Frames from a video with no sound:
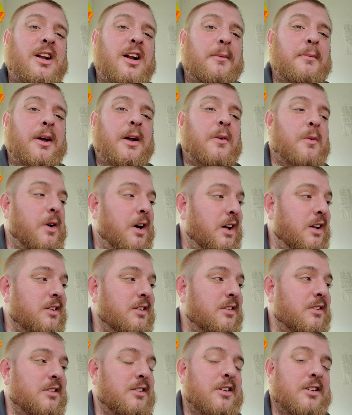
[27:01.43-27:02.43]
I'm like, what?
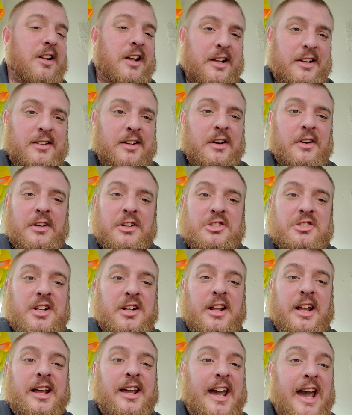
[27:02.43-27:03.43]
Like, dude, you
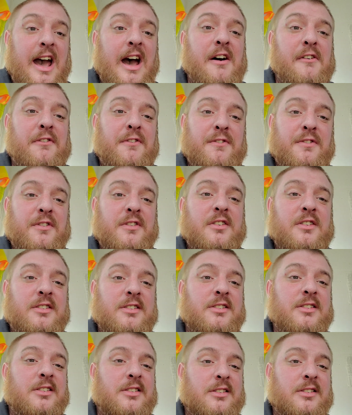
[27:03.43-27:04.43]
said like F,
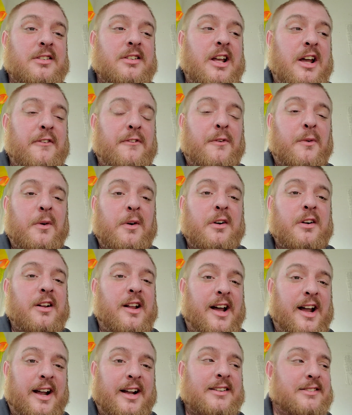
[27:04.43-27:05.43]
the F word like